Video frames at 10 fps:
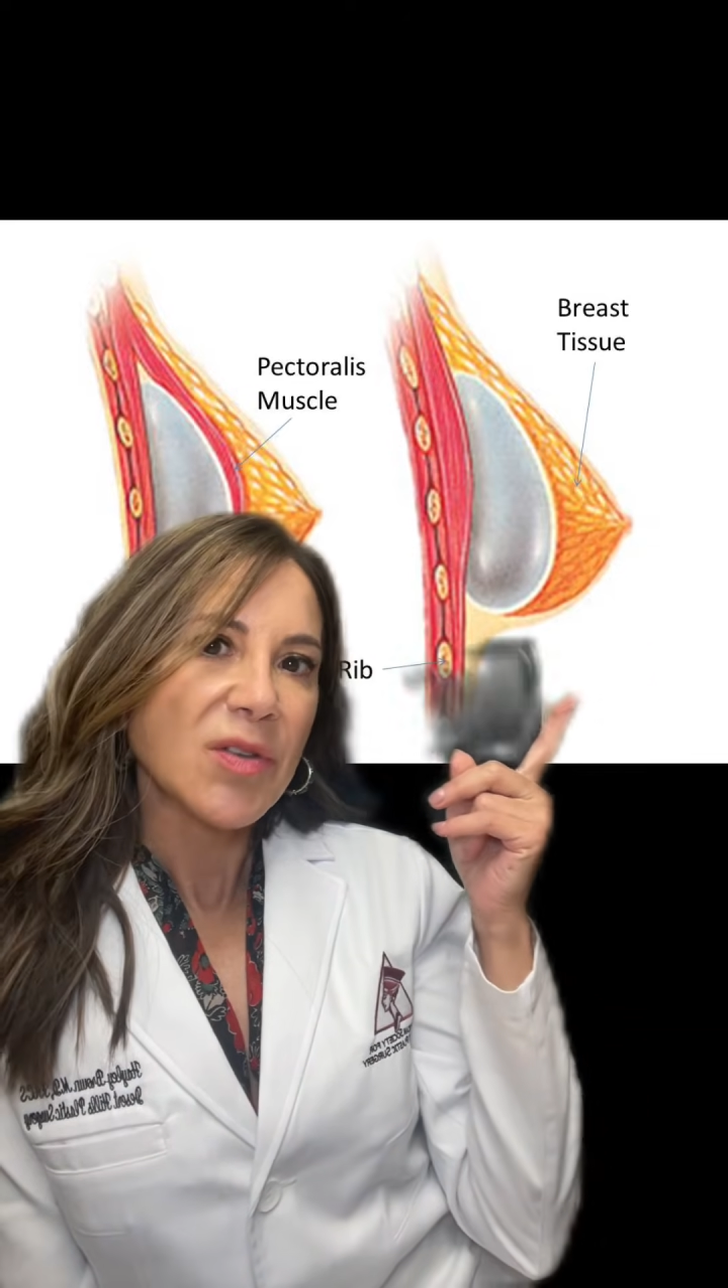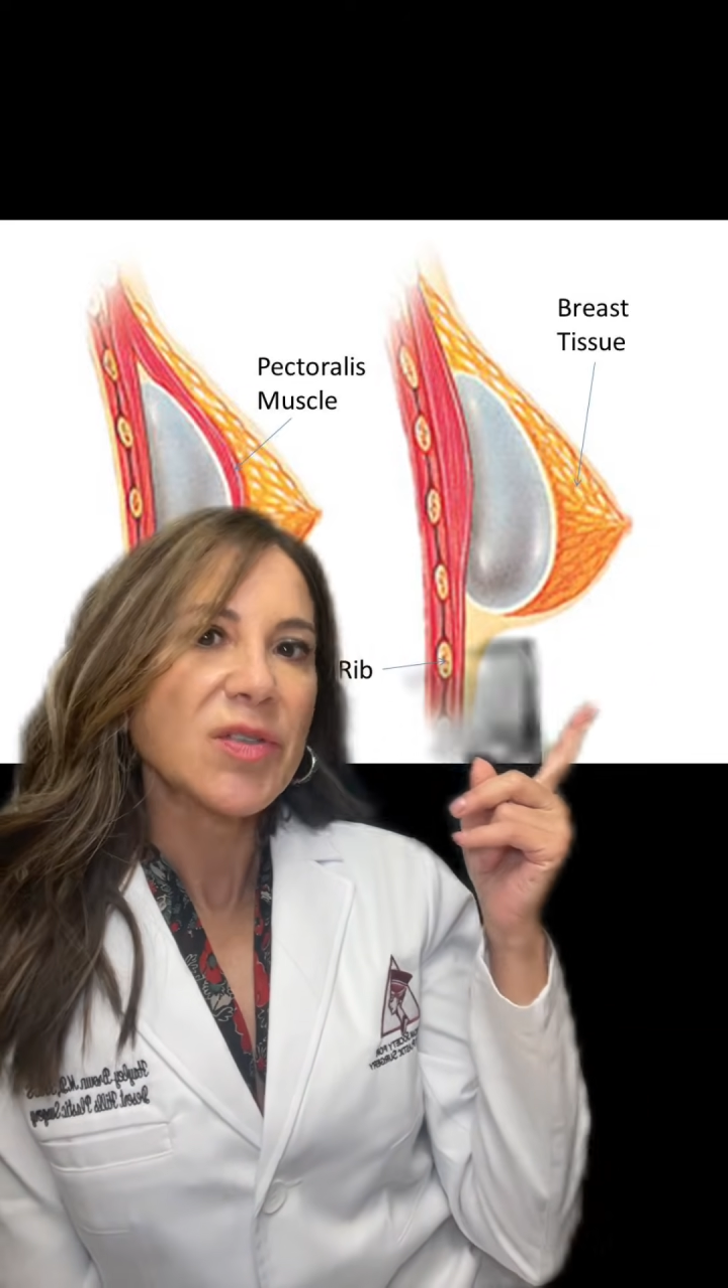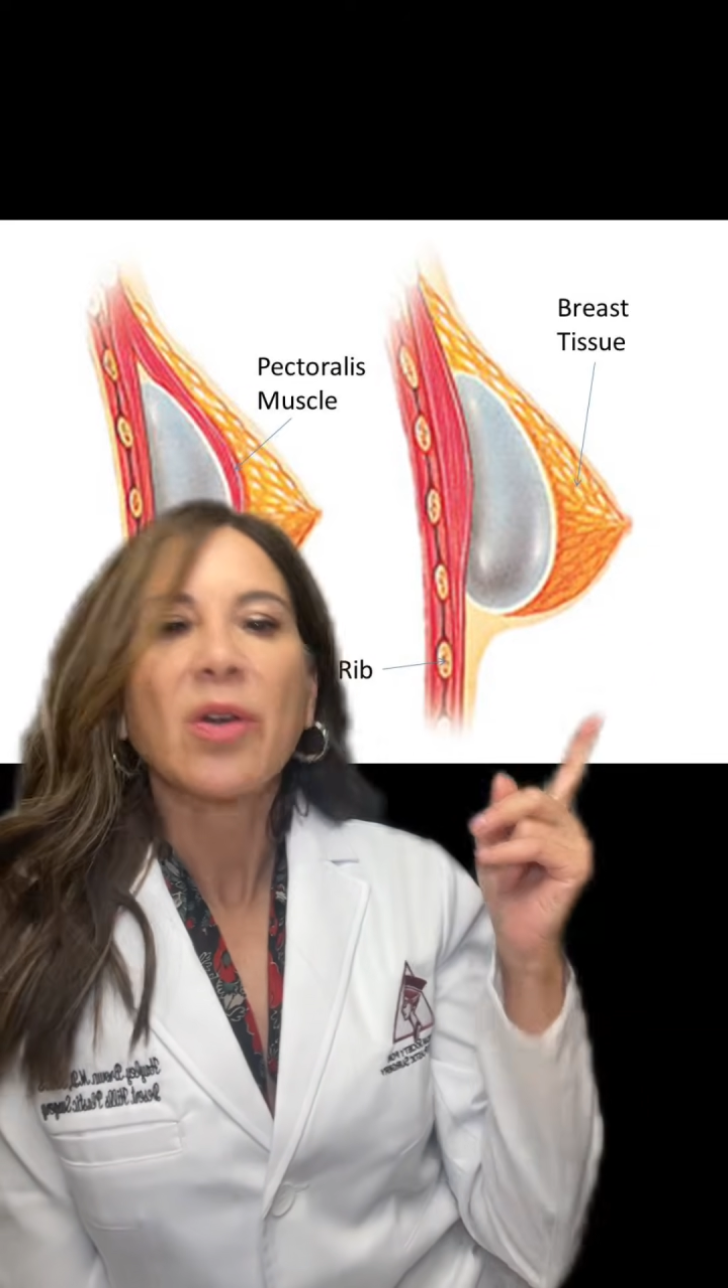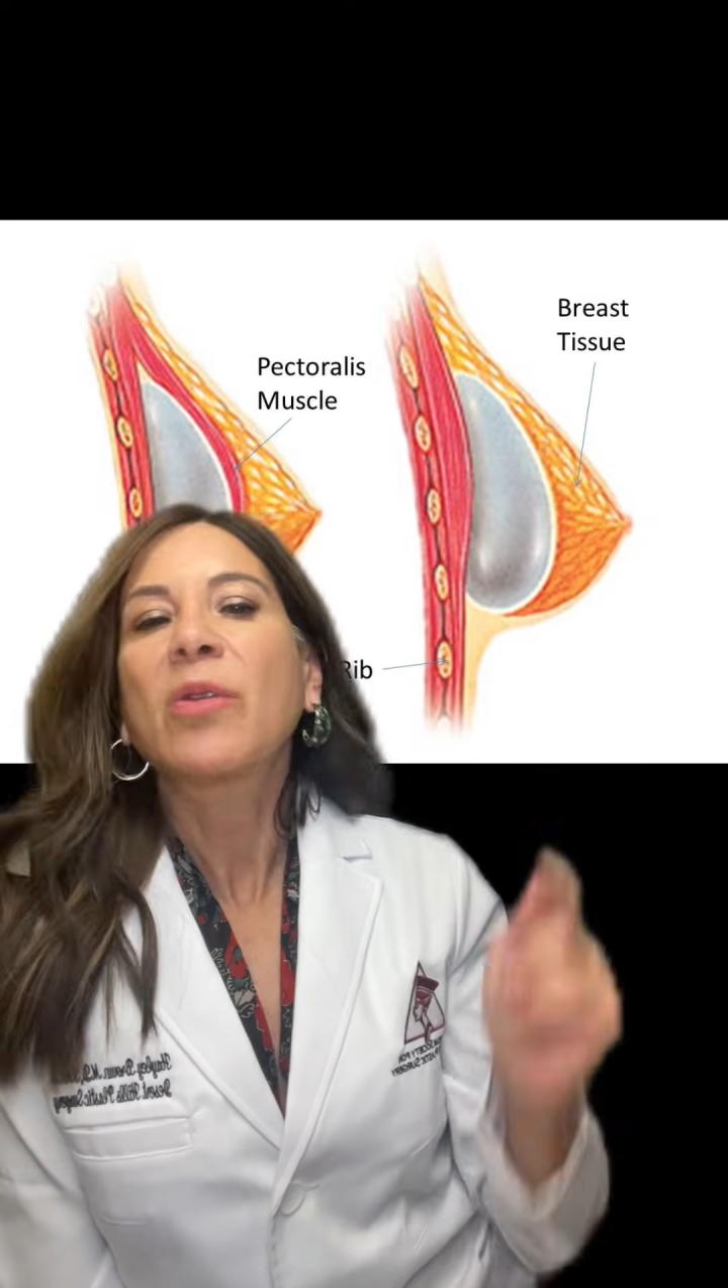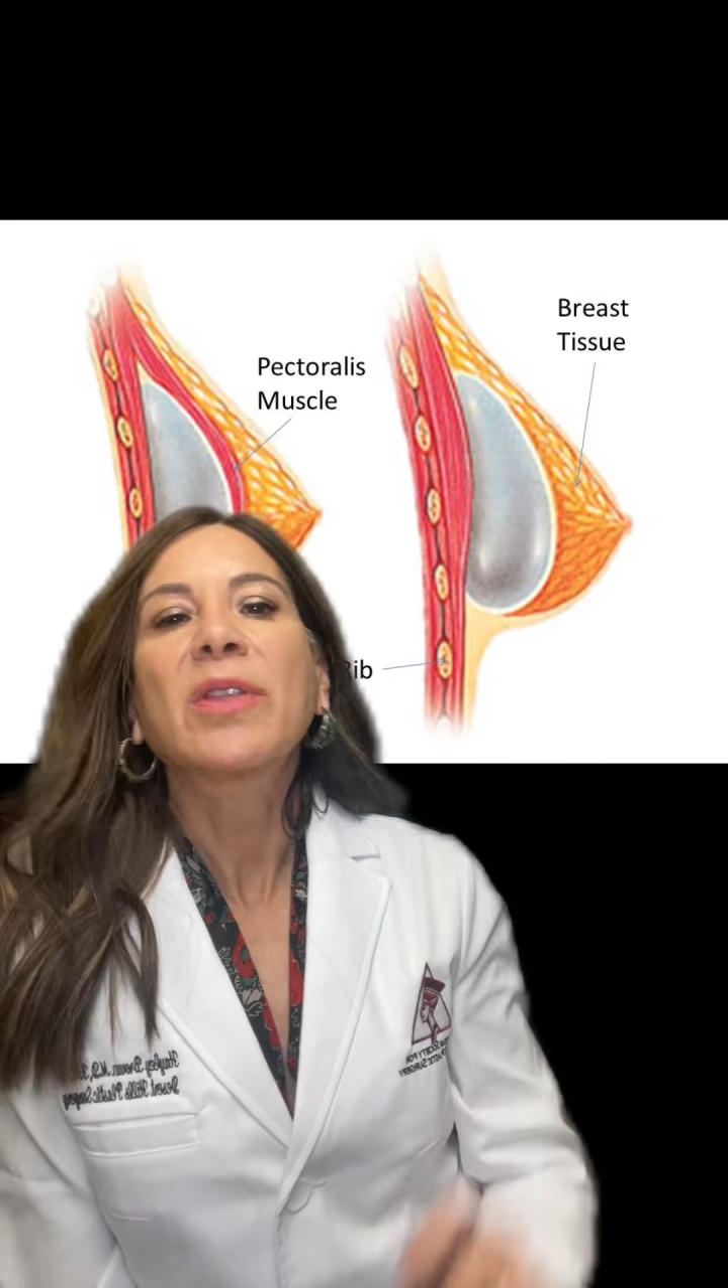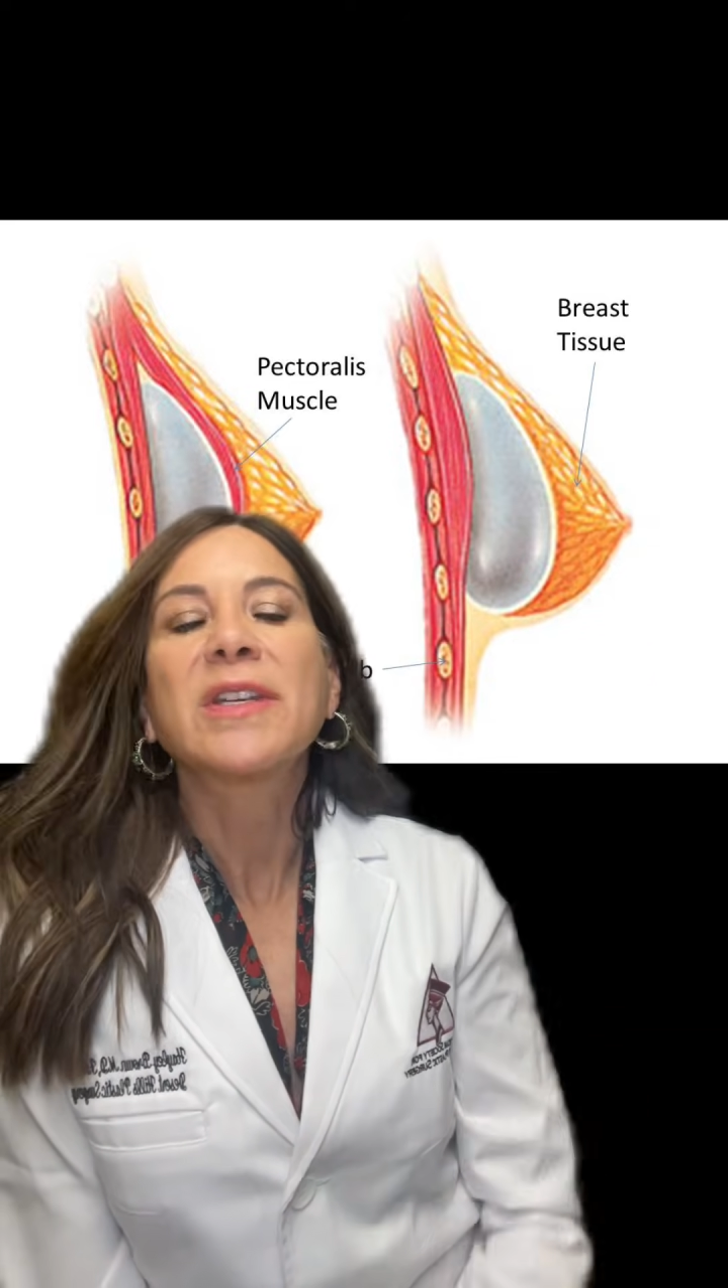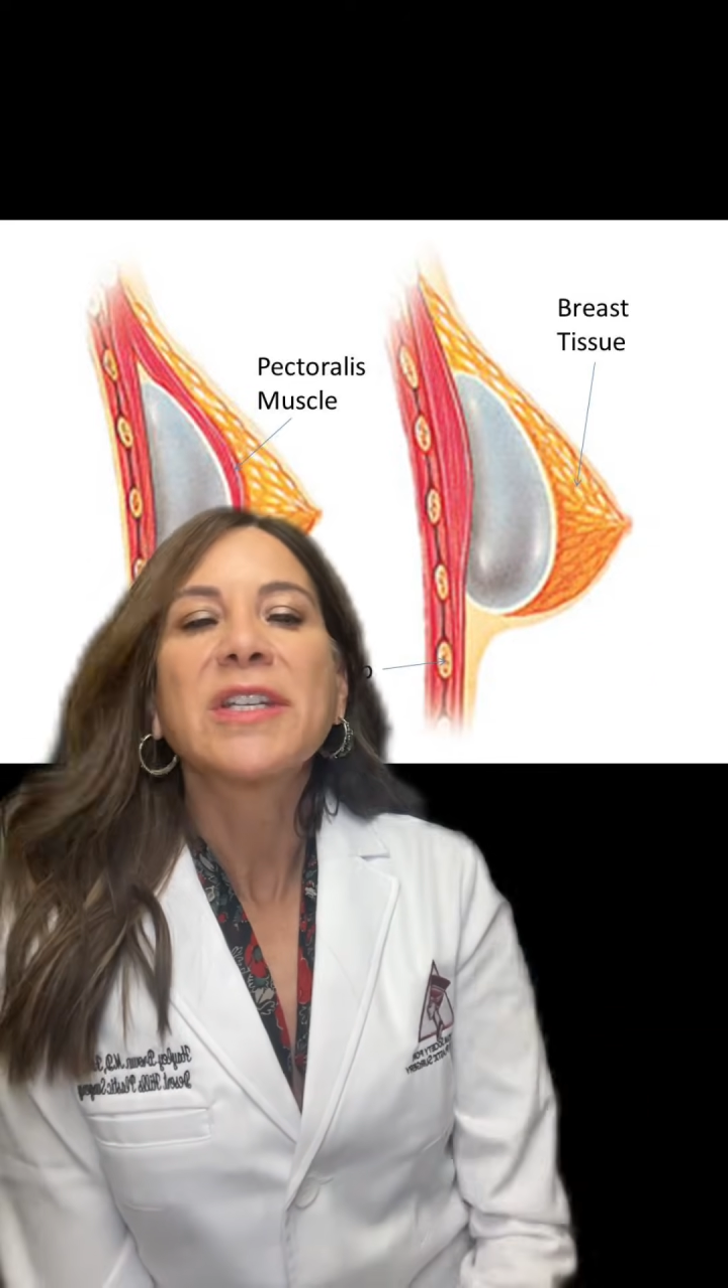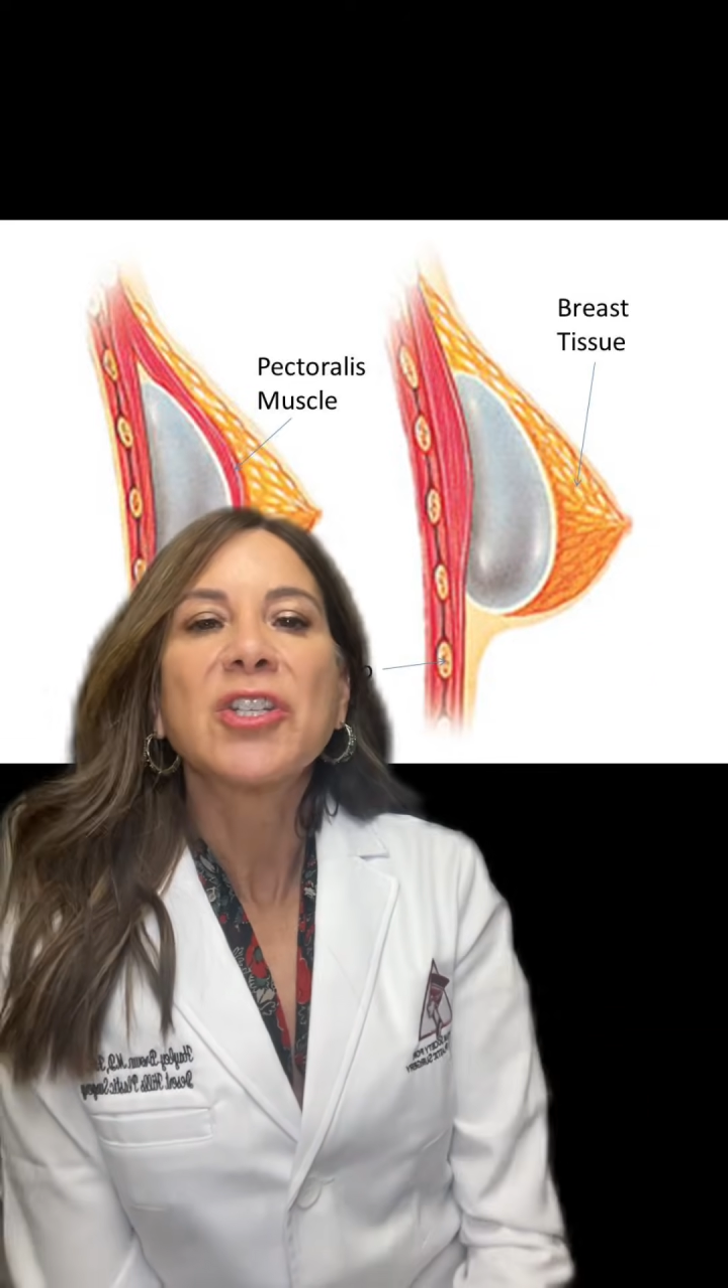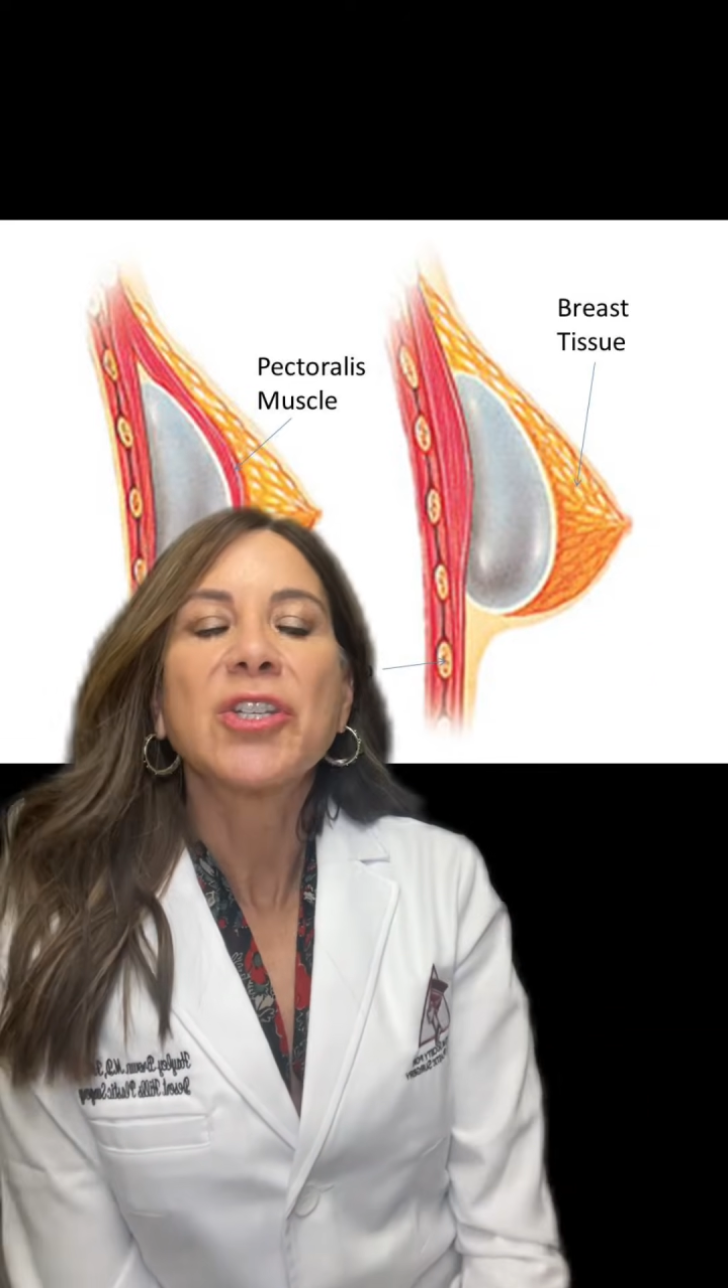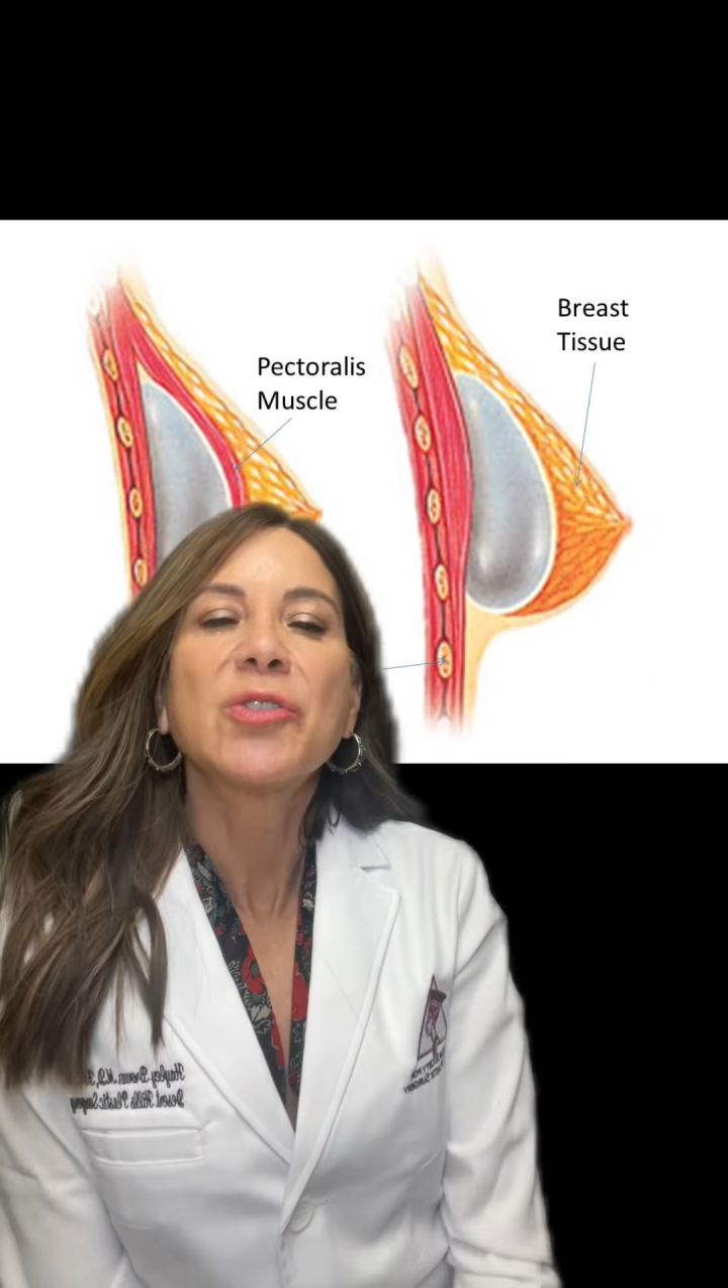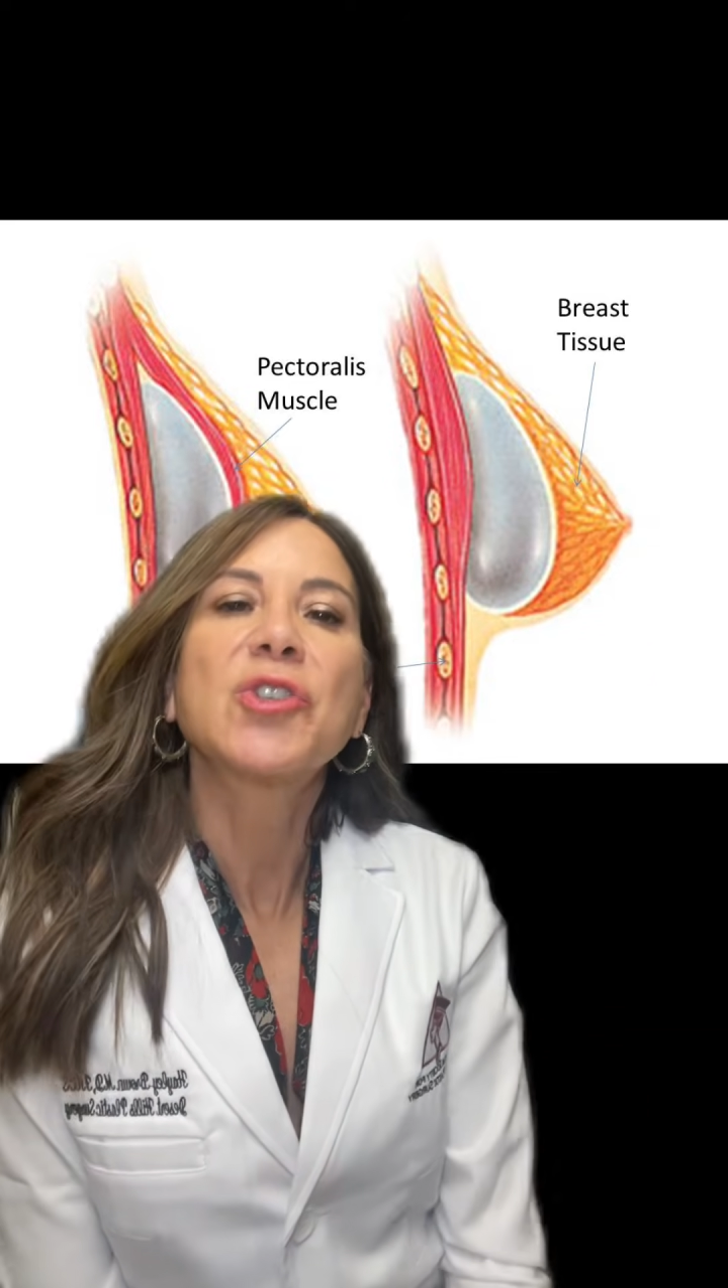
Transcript: So the tissue